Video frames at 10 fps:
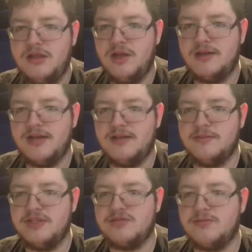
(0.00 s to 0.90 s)
The idea that
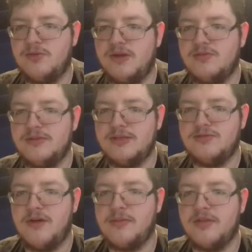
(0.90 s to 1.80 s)
Miz and Maurice would
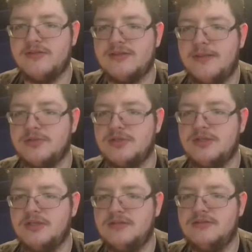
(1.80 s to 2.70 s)
interact with other
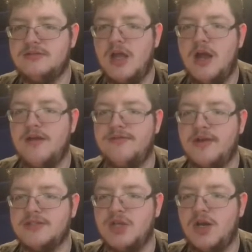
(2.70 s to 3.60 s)
celebrity
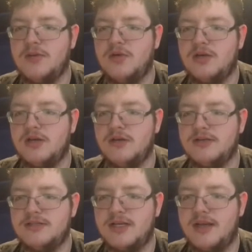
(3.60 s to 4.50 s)
friends in Hollywood,
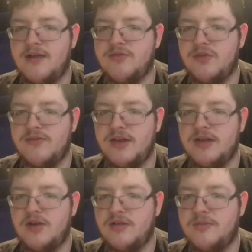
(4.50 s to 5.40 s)
including singer Avril
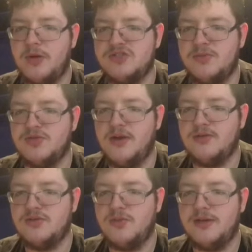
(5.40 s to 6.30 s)
Lavigne. Other possible show
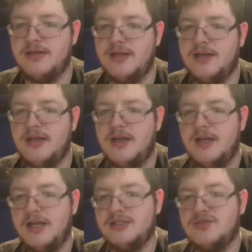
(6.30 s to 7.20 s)
in
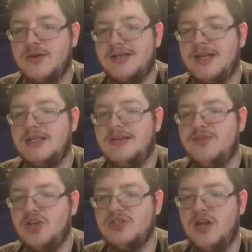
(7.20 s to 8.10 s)
2018
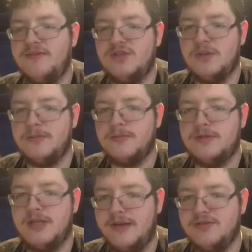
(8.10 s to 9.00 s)
version of the
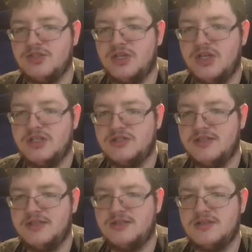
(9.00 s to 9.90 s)
Diva Search,
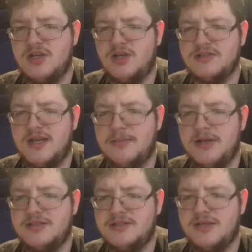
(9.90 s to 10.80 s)
since the concept
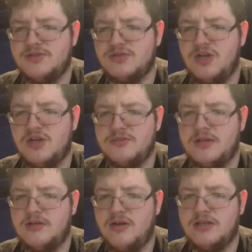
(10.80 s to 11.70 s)
led to several stars
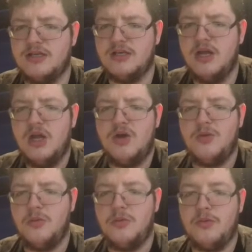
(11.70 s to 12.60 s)
being created
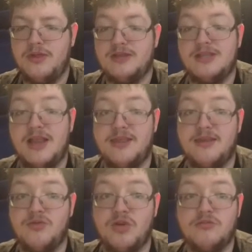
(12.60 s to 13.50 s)
with its
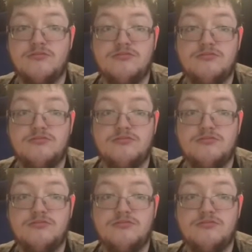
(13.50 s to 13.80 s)
lengthy run.